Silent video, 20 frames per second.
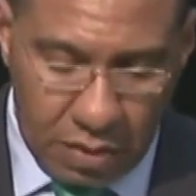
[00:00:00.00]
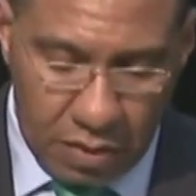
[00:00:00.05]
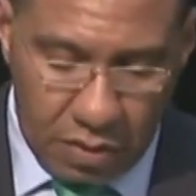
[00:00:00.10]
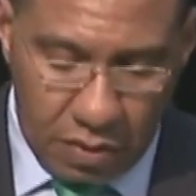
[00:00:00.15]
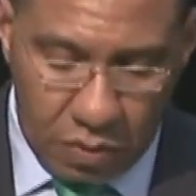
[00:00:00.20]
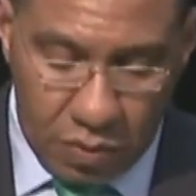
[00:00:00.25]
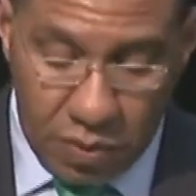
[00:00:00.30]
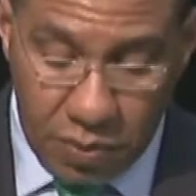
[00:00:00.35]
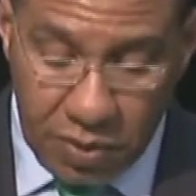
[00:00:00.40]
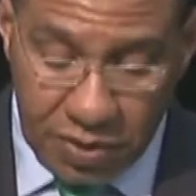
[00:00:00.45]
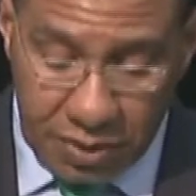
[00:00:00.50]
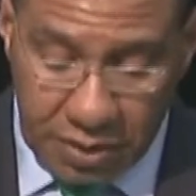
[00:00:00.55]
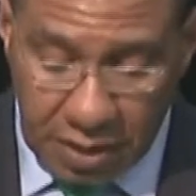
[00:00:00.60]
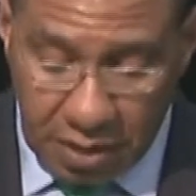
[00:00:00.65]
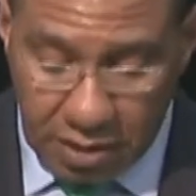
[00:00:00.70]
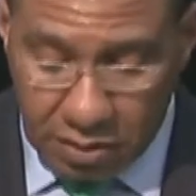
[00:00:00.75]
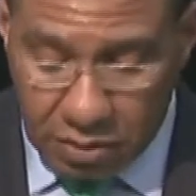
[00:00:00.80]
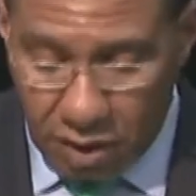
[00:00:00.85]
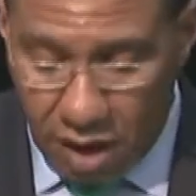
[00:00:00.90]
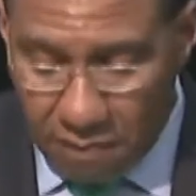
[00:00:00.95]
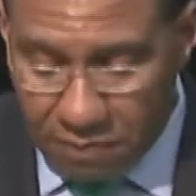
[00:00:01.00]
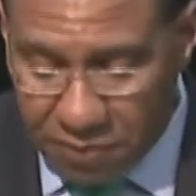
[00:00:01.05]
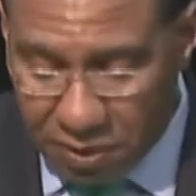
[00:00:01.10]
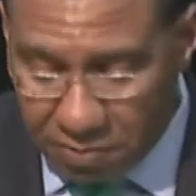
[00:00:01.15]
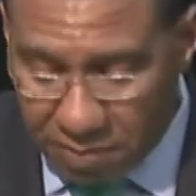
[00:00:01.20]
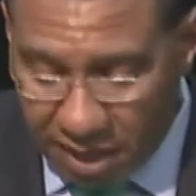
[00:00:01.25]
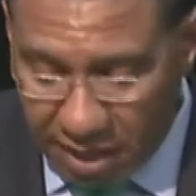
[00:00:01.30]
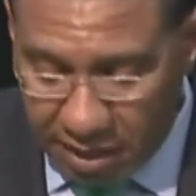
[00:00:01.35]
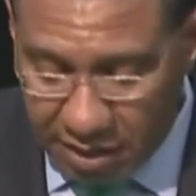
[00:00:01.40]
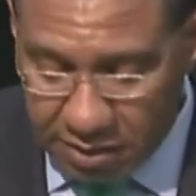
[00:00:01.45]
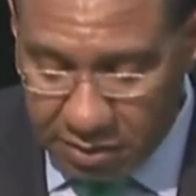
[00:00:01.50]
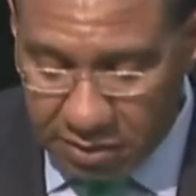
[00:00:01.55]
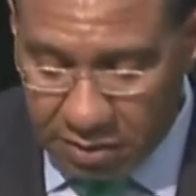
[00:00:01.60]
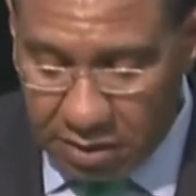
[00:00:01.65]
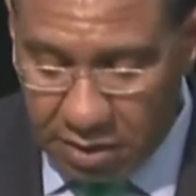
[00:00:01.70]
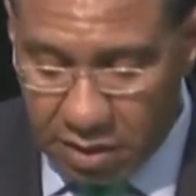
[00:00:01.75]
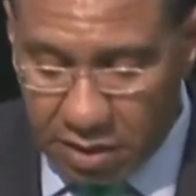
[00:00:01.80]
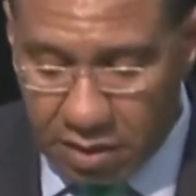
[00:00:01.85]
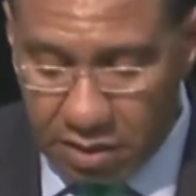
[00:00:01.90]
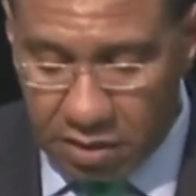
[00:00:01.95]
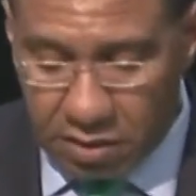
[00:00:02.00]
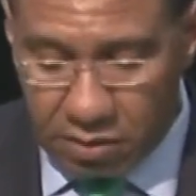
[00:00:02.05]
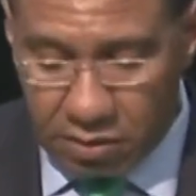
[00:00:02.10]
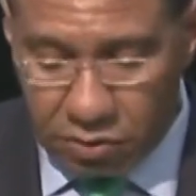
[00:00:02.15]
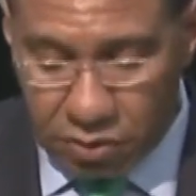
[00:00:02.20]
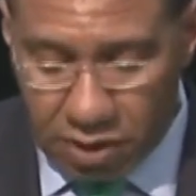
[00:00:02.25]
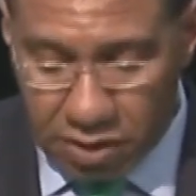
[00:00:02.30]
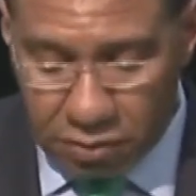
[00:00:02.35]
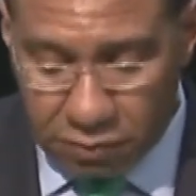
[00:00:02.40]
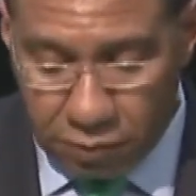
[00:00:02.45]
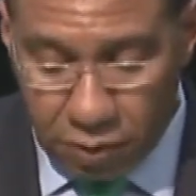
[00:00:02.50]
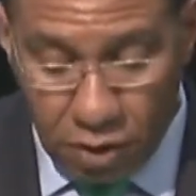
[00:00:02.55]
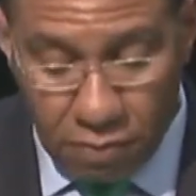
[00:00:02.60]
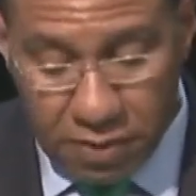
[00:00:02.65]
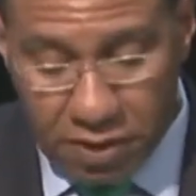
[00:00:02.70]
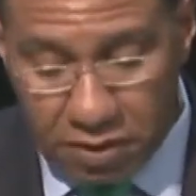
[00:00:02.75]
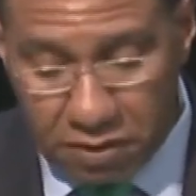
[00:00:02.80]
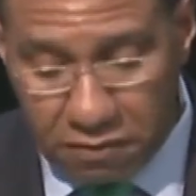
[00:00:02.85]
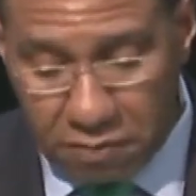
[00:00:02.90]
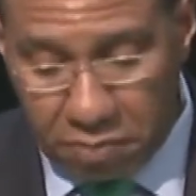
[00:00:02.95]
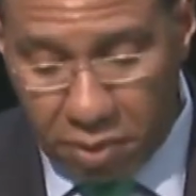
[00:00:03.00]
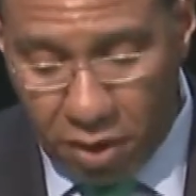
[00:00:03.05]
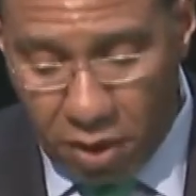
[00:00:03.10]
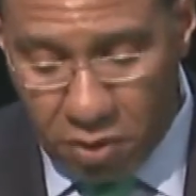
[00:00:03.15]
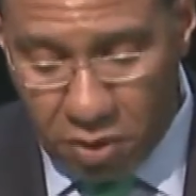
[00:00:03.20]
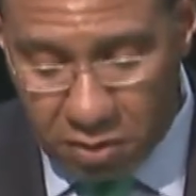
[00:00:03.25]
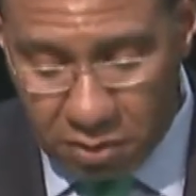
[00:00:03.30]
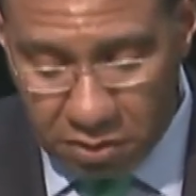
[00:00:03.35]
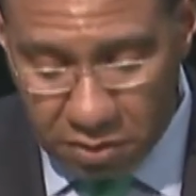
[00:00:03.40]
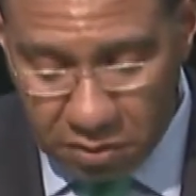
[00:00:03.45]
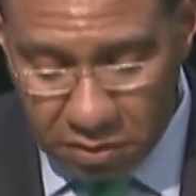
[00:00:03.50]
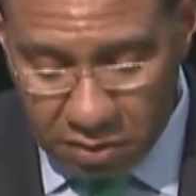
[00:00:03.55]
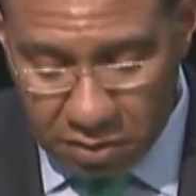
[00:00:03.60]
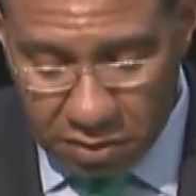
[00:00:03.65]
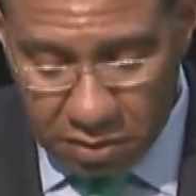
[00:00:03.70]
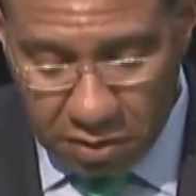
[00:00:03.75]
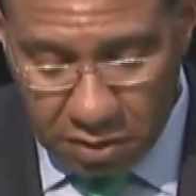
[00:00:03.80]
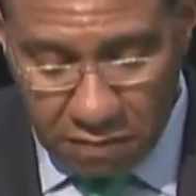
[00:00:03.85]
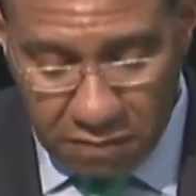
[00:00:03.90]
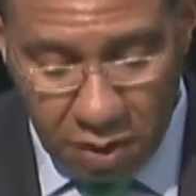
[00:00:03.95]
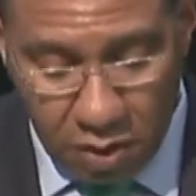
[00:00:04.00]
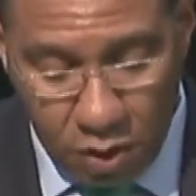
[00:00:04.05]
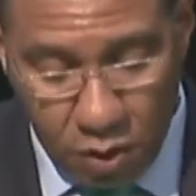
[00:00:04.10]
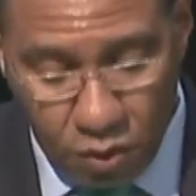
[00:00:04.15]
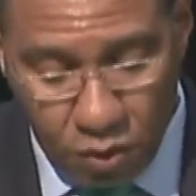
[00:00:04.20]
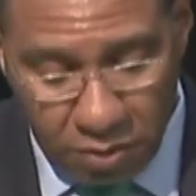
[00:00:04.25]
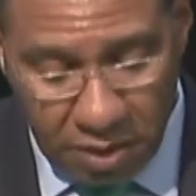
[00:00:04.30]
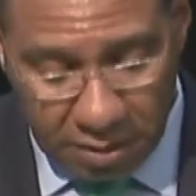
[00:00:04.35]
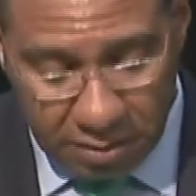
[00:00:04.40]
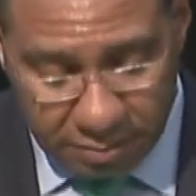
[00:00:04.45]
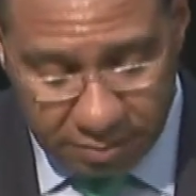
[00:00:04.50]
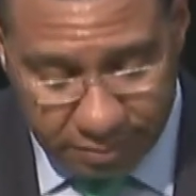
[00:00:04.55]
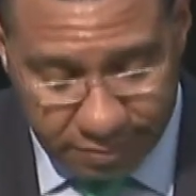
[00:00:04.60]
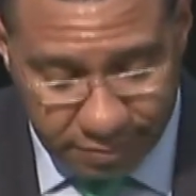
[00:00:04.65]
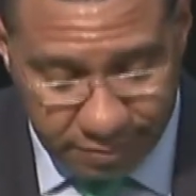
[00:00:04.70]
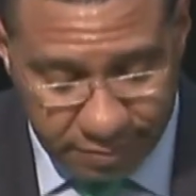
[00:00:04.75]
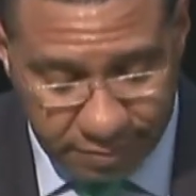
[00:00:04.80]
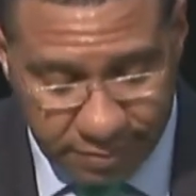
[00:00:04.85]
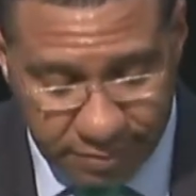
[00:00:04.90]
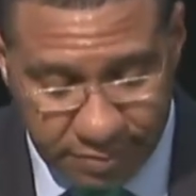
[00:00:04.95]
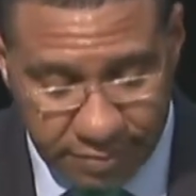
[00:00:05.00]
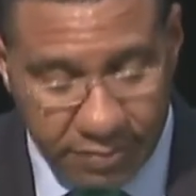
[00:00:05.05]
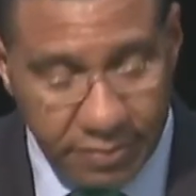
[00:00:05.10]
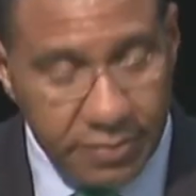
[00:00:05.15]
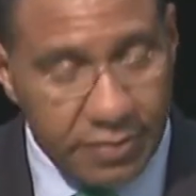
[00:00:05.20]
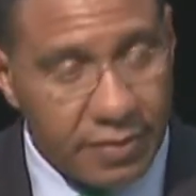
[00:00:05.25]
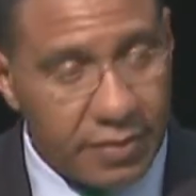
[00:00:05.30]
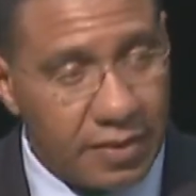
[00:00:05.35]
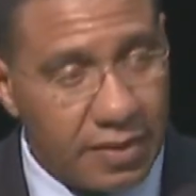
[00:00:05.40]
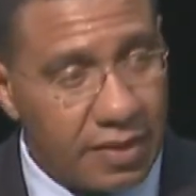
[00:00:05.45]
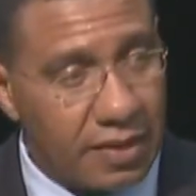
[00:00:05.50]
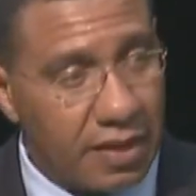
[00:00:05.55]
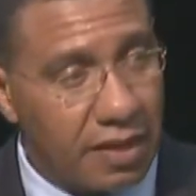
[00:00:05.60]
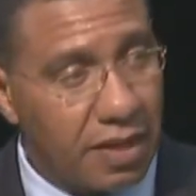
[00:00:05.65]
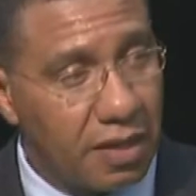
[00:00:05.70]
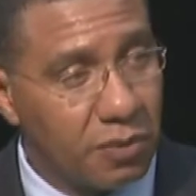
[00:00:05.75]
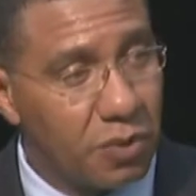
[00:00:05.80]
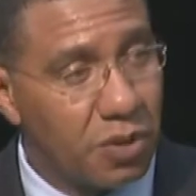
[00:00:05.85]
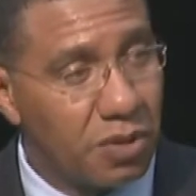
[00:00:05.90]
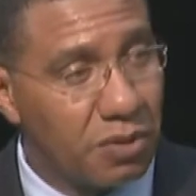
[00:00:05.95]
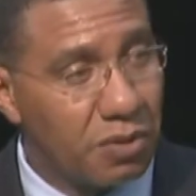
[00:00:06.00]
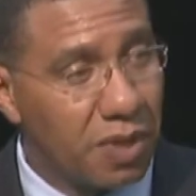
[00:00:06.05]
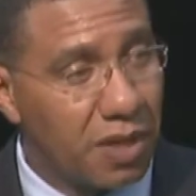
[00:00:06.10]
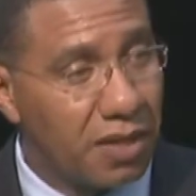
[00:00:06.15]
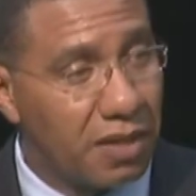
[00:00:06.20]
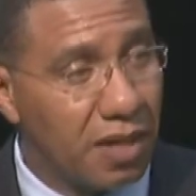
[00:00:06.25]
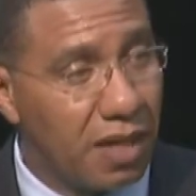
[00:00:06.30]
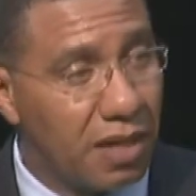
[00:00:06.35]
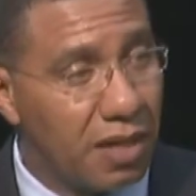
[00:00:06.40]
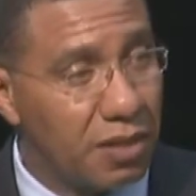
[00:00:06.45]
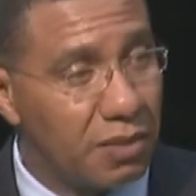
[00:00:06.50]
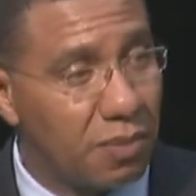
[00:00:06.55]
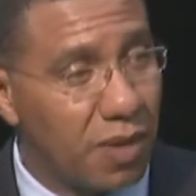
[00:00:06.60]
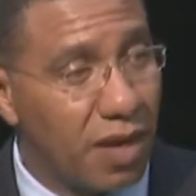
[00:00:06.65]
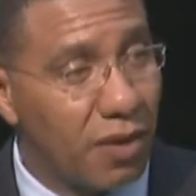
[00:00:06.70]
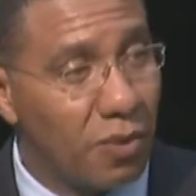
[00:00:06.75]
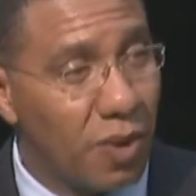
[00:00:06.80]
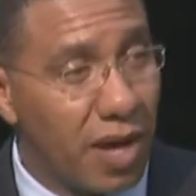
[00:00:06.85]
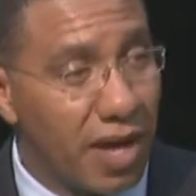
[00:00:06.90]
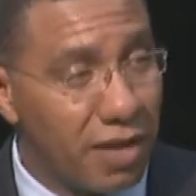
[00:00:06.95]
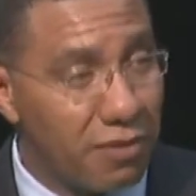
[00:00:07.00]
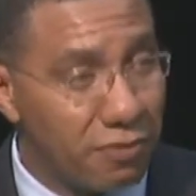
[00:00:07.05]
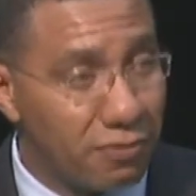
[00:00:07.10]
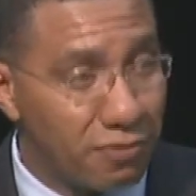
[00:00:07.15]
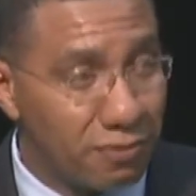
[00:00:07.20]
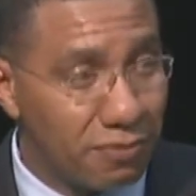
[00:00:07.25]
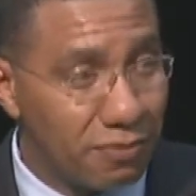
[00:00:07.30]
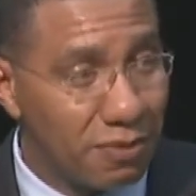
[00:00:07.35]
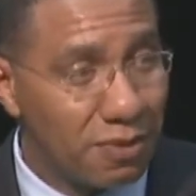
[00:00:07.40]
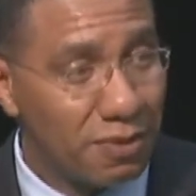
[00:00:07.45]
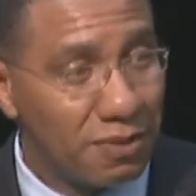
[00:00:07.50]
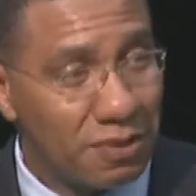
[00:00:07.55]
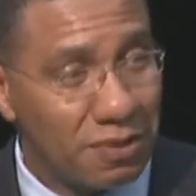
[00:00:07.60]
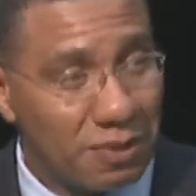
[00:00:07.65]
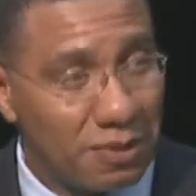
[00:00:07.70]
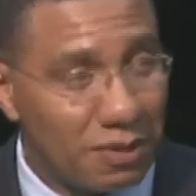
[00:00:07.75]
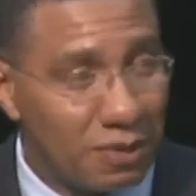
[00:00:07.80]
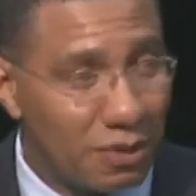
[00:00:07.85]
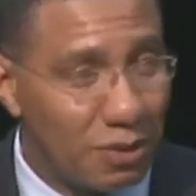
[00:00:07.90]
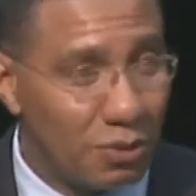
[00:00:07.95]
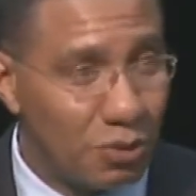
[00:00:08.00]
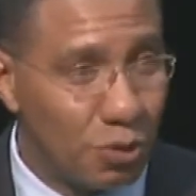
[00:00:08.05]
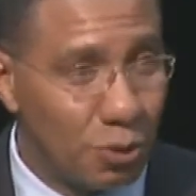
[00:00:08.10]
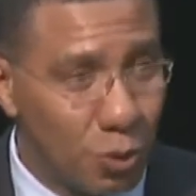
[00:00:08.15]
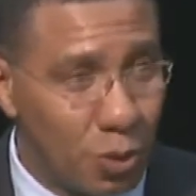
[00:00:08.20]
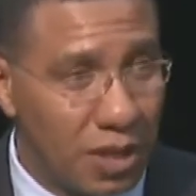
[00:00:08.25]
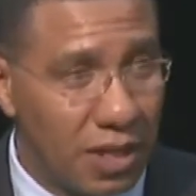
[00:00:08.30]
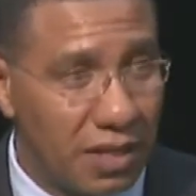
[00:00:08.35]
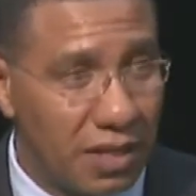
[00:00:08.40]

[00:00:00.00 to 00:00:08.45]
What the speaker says: We will seek to optimize the transformative power of our women. And I wish to acknowledge my wife, Juliet,